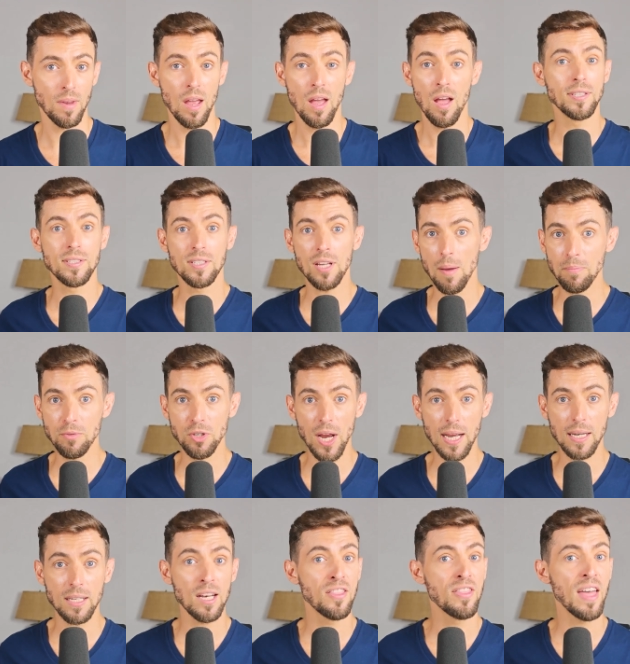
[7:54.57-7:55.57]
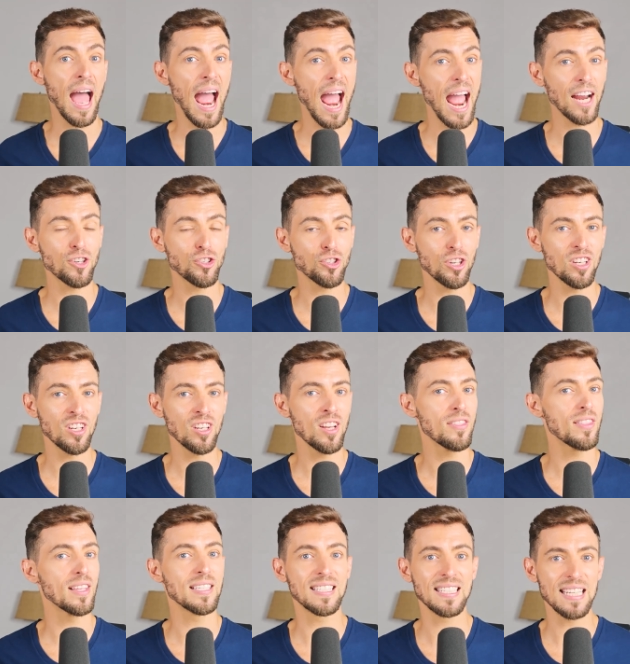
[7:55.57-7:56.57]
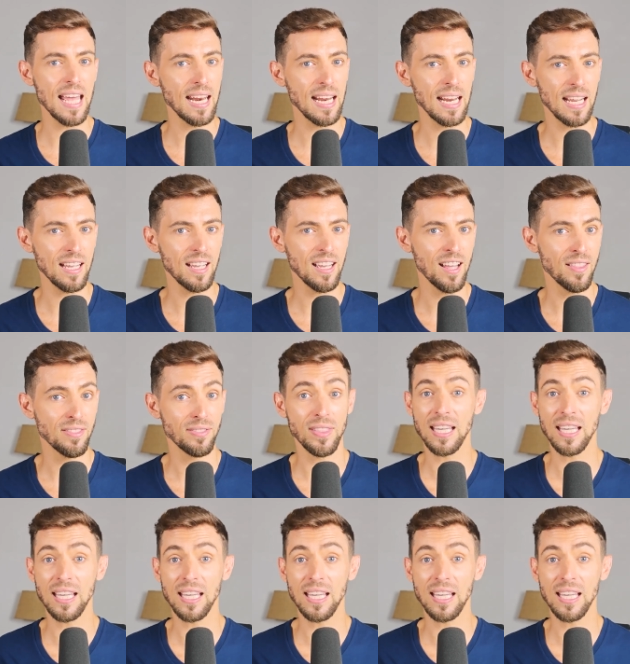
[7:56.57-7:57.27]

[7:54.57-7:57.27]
The subject, the action, the setting,